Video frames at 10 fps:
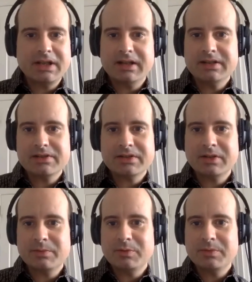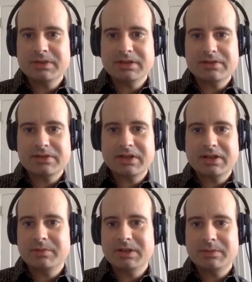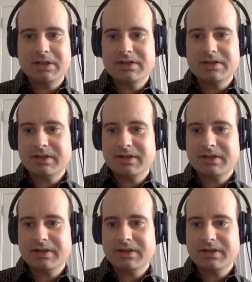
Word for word: Yeah, it just took a moment. The little screen got minimized.